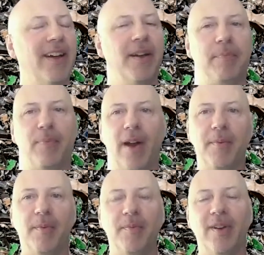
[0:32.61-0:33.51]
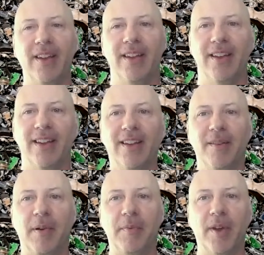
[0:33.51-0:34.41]
It probably
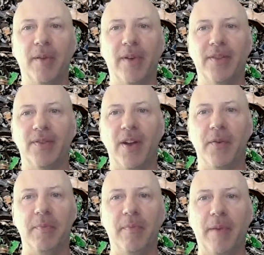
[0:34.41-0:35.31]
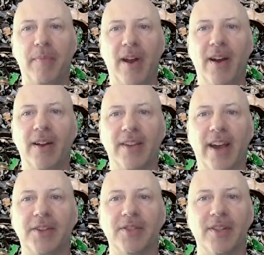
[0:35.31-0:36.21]
a good place to start would be my parents,
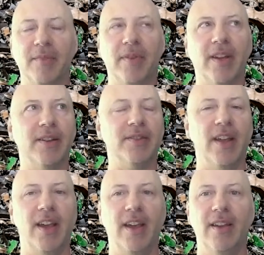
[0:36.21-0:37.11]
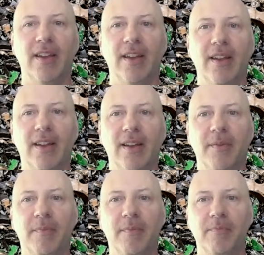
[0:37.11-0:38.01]
actually, because they
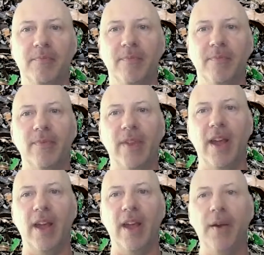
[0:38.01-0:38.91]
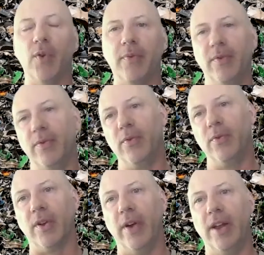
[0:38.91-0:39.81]
grew up through
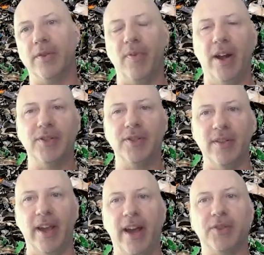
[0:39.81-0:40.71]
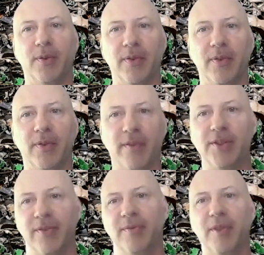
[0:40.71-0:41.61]
the Great Depression, the
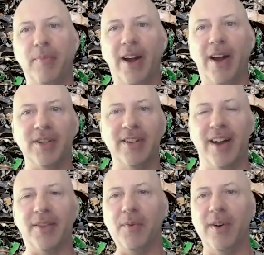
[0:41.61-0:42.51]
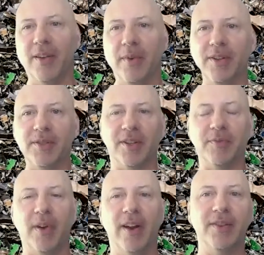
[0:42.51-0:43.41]
first depression, not the one that we just
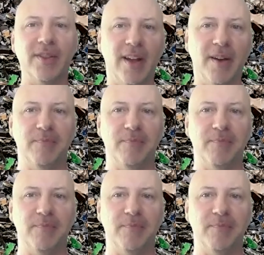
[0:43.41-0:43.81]
experienced